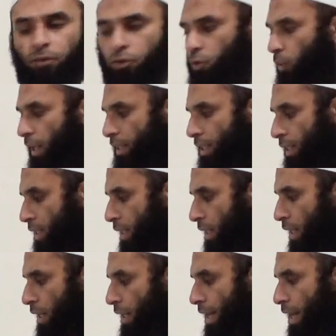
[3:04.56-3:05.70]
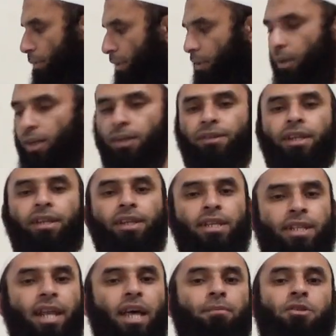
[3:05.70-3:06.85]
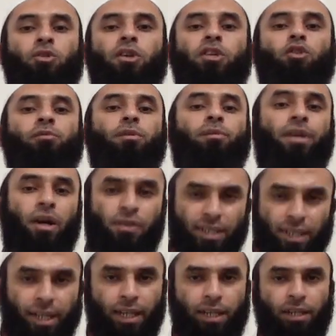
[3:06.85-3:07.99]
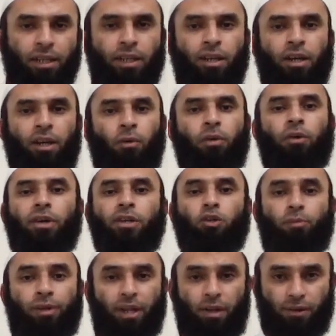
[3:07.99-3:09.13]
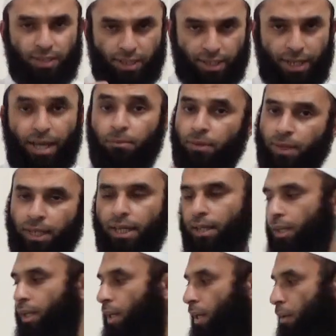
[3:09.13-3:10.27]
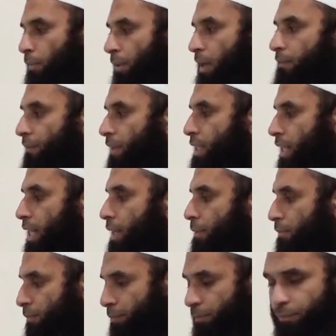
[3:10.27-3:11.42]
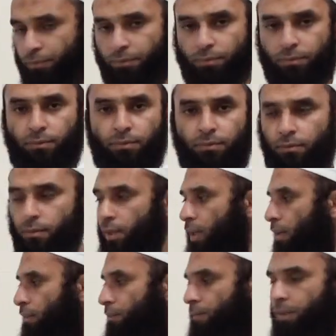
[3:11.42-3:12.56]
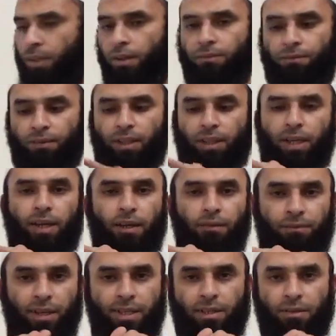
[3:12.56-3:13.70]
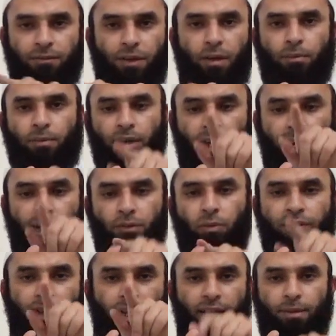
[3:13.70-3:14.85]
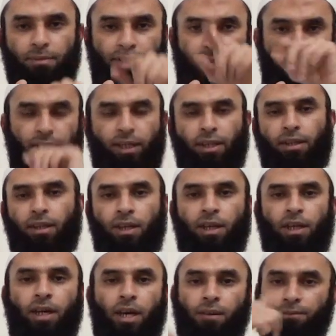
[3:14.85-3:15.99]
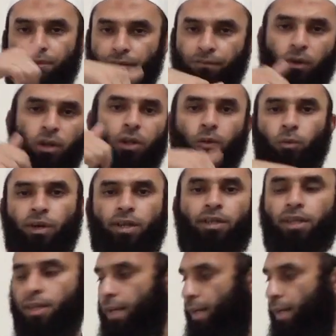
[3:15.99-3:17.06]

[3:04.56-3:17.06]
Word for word: for two letters, lam and ra, then this lam is going to be pronounced clearly. We're going to pronounce this lam clearly. But if this lam, if, if, if there's a verb, ends with the Laam Saakinah, if the following word